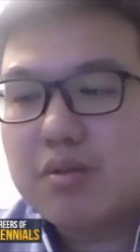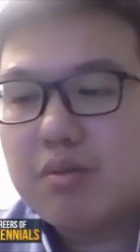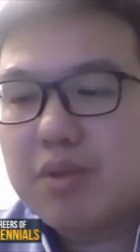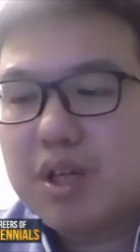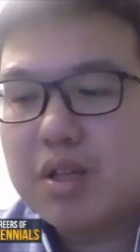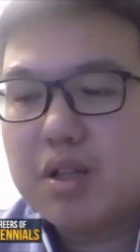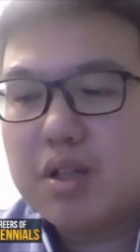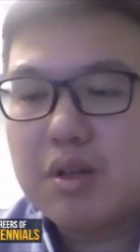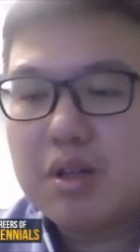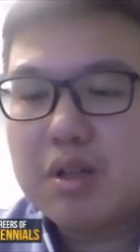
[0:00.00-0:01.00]
be it
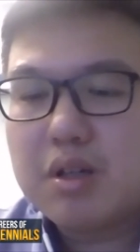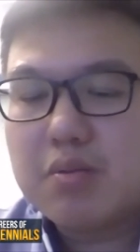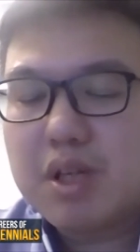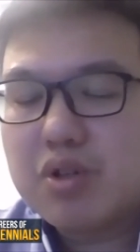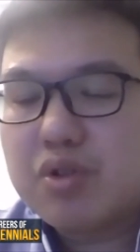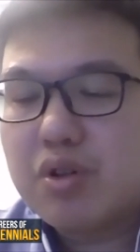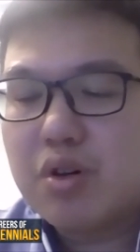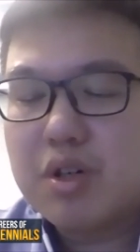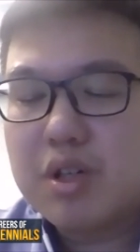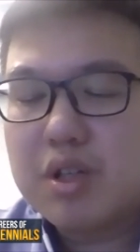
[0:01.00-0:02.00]
in the military
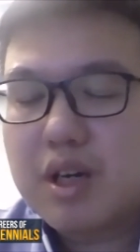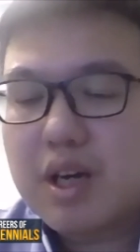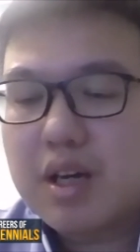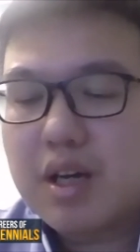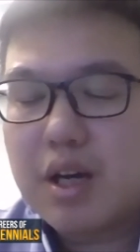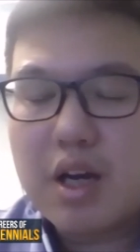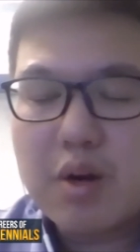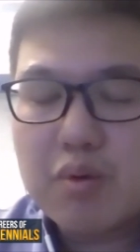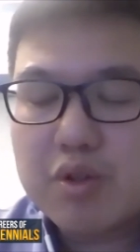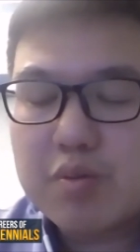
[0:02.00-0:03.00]
or in the
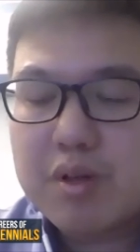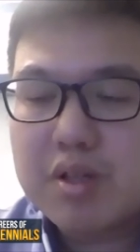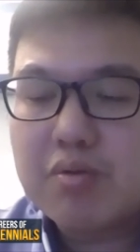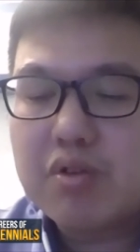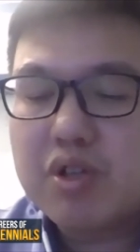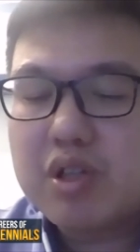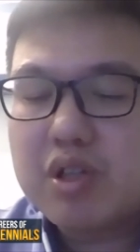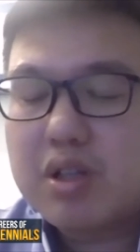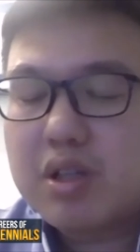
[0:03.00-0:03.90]
aerospace region.